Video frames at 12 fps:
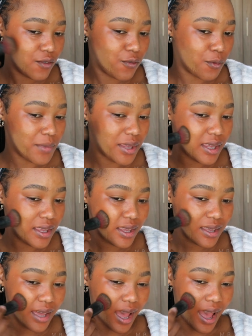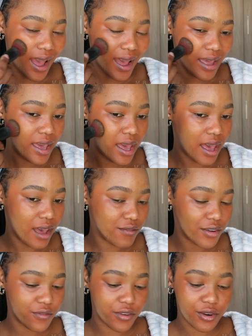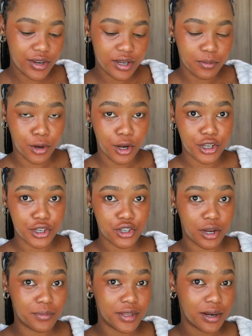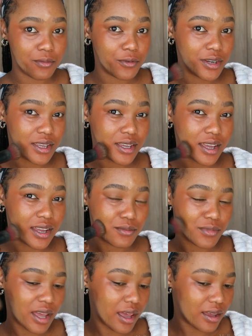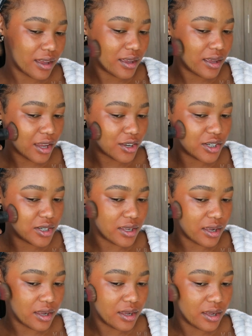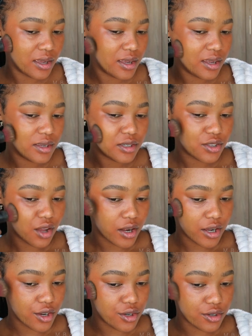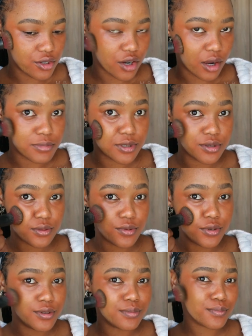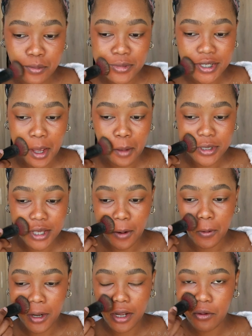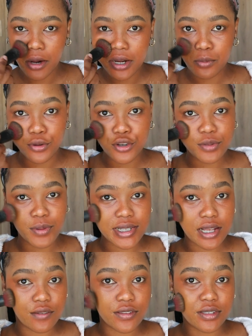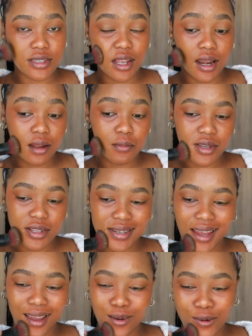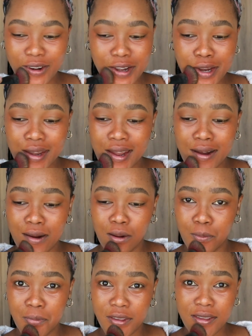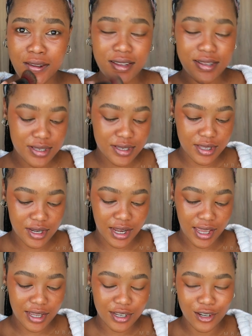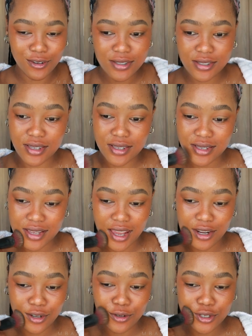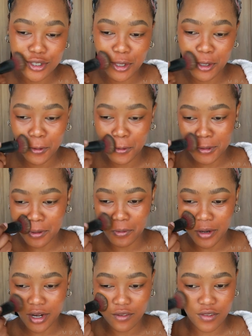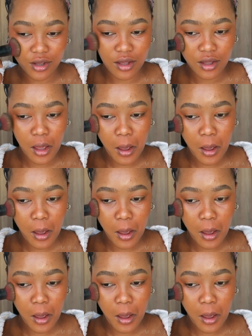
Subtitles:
For me, I have a very demanding job that I'm working, and I'm actually starting a new job soon. Sometimes I really want to push myself to the limits. Like, already now, being consistent, like, it looks easy and it looks cute or whatever,